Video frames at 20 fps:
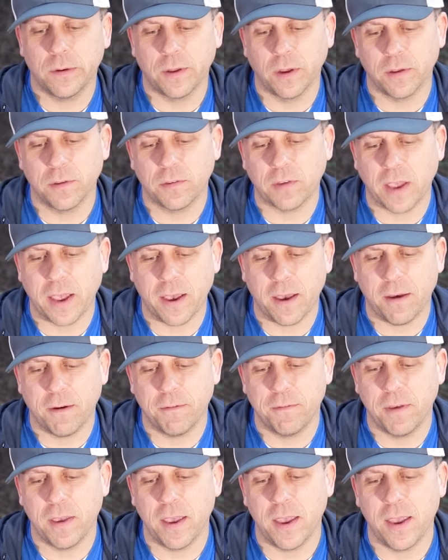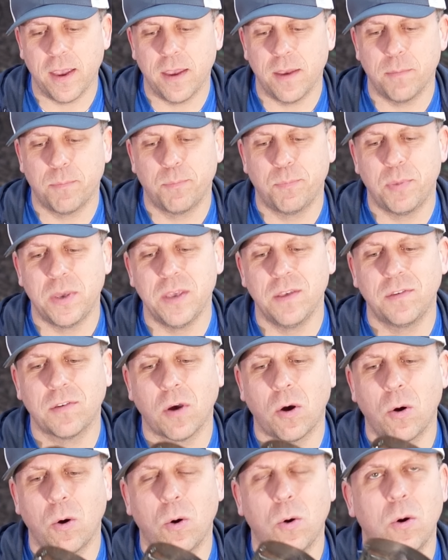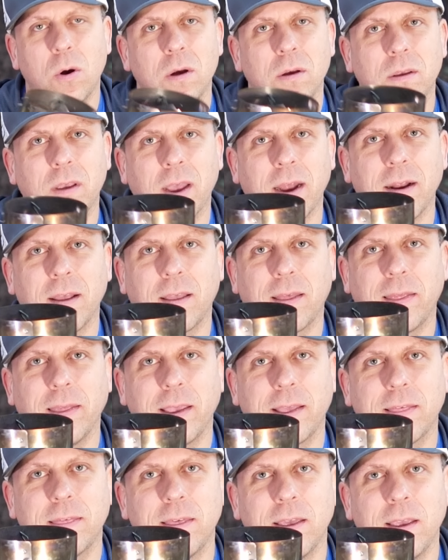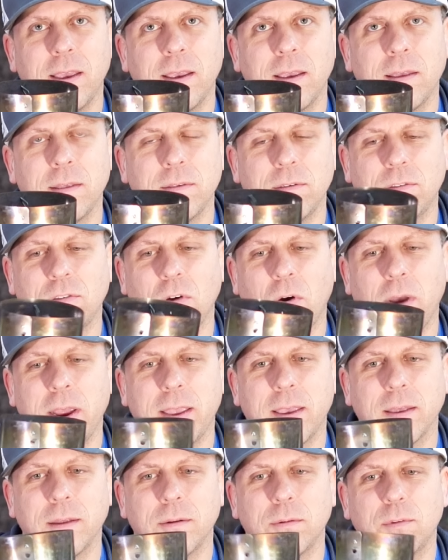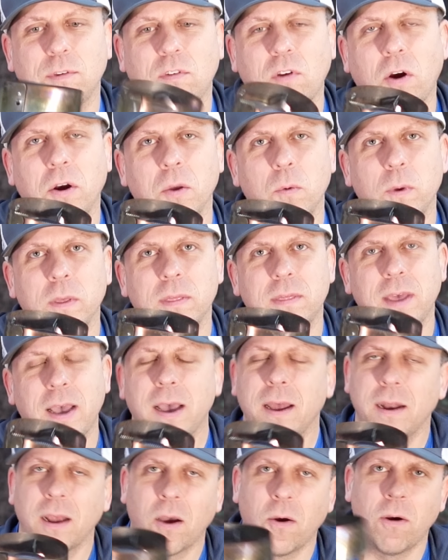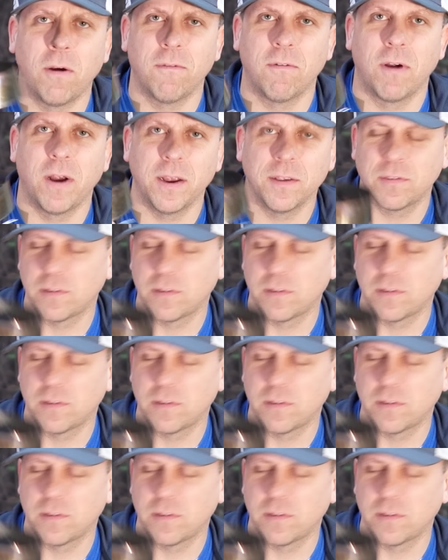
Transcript: does have a piezo kind of click thing, so I can start it with that. However, I